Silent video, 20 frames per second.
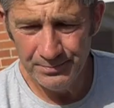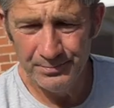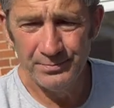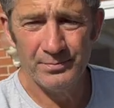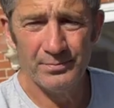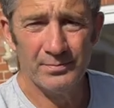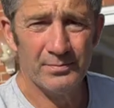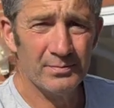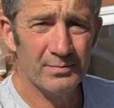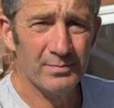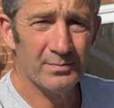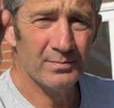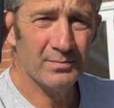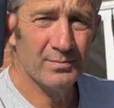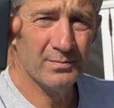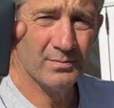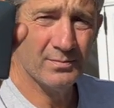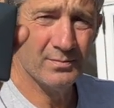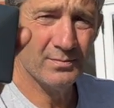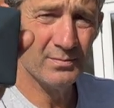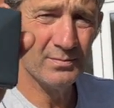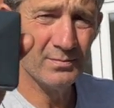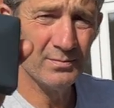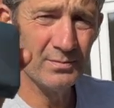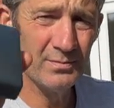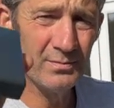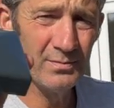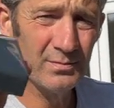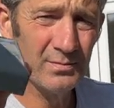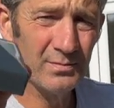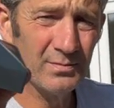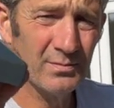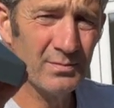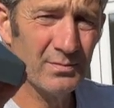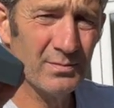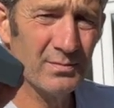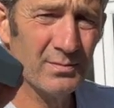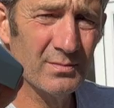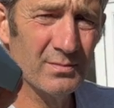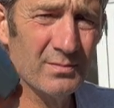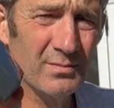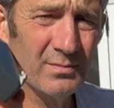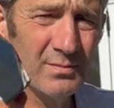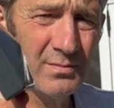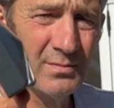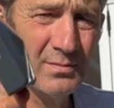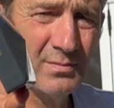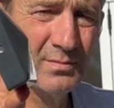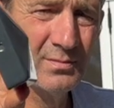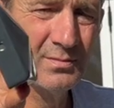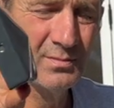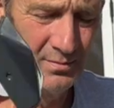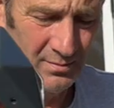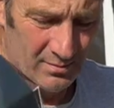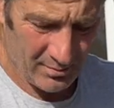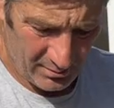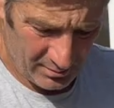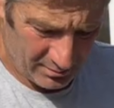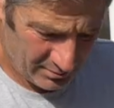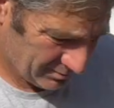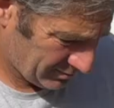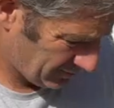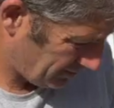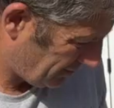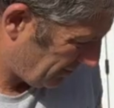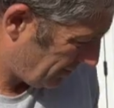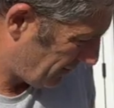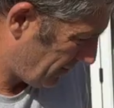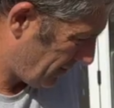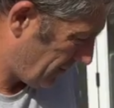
(silence)